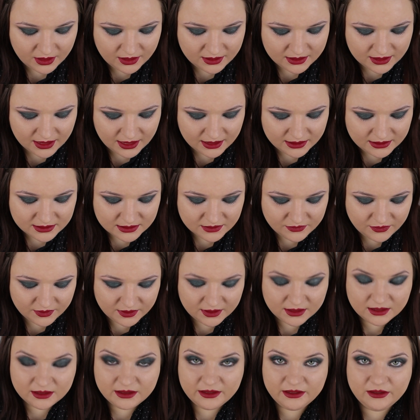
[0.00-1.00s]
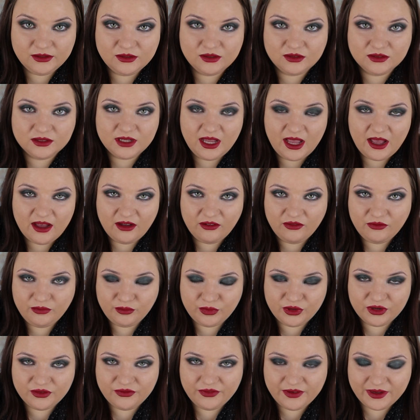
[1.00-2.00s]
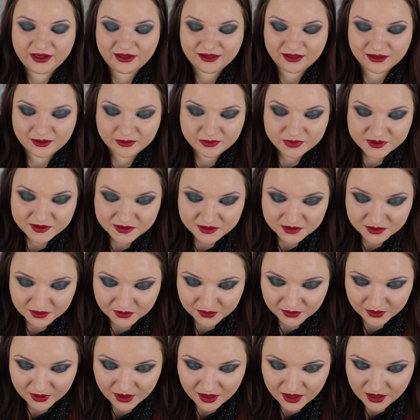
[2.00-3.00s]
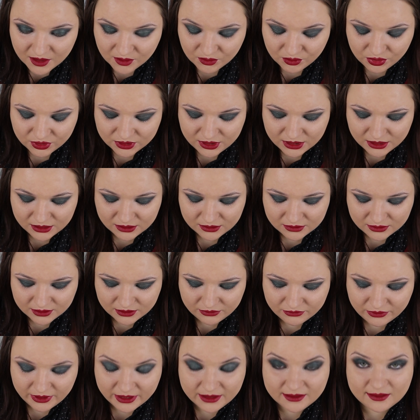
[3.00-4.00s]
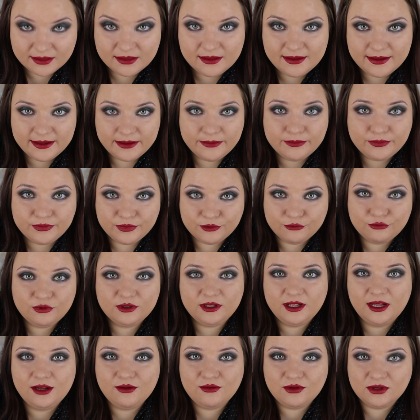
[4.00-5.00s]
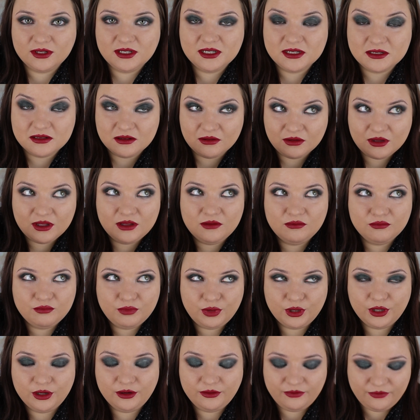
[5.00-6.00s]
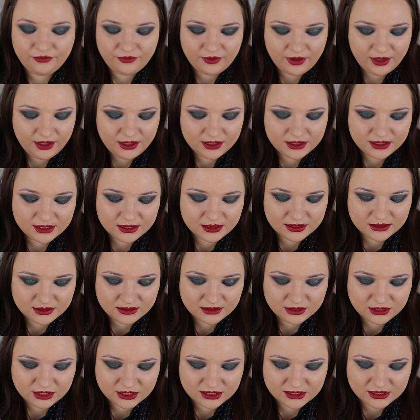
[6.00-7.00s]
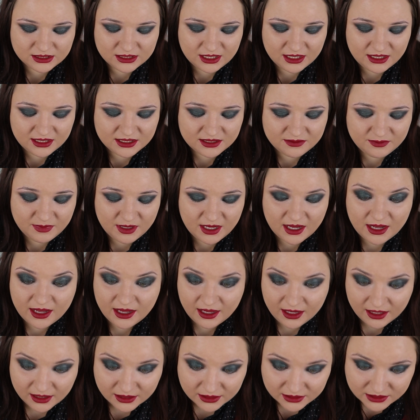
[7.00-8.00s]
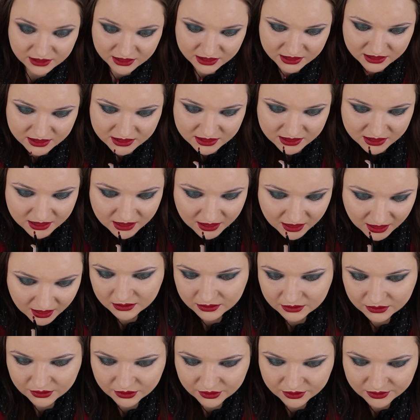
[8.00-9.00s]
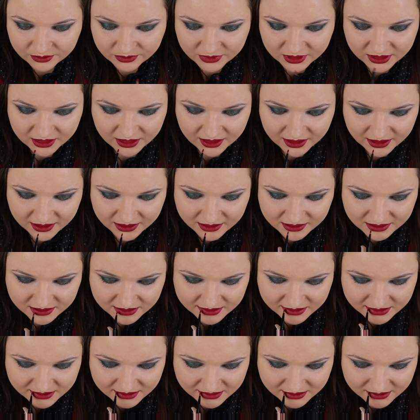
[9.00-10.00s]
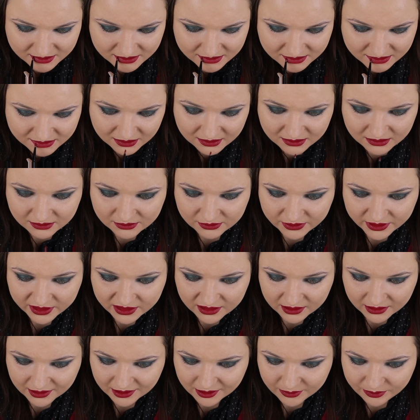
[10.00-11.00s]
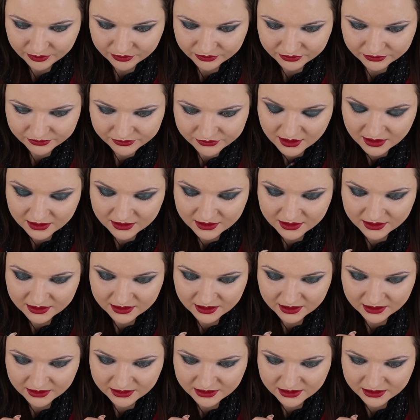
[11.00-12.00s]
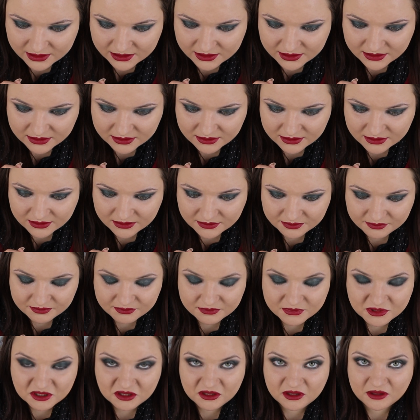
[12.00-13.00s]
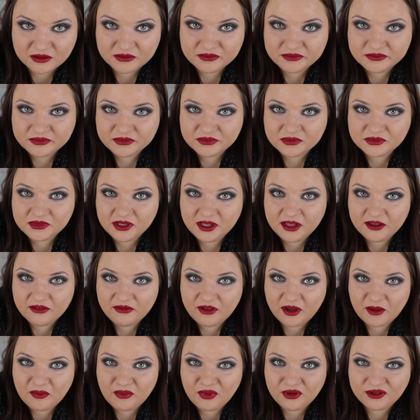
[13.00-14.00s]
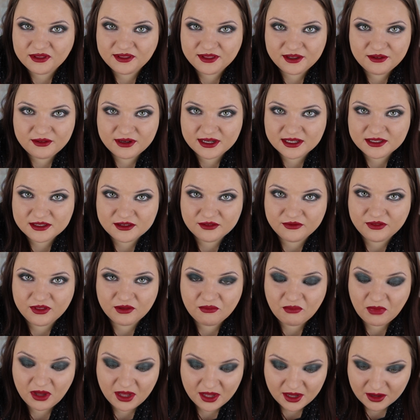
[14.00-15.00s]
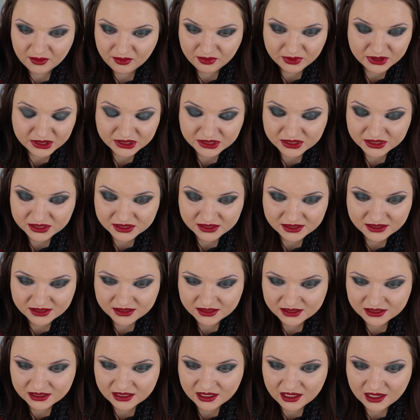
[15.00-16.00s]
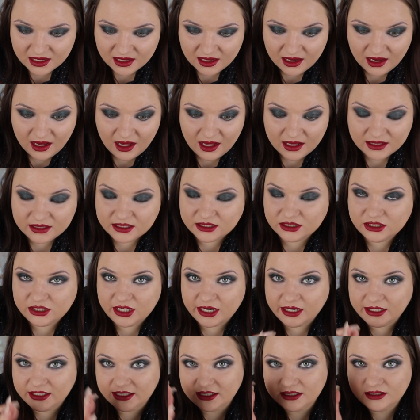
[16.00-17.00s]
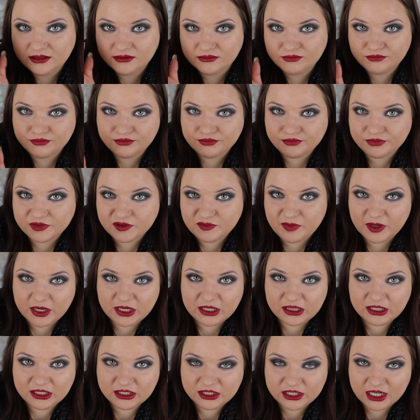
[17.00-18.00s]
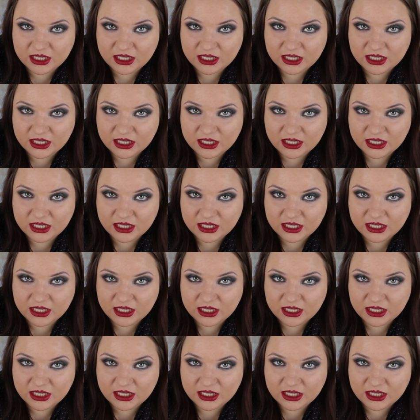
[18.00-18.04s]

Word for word: And I definitely don't have perfect lips, so putting on a red lip when I want it looking perfect, it just takes me ages. But normally I just other red lip and then I just, you know, give up on the rest of the makeup and just add a shiny sparkly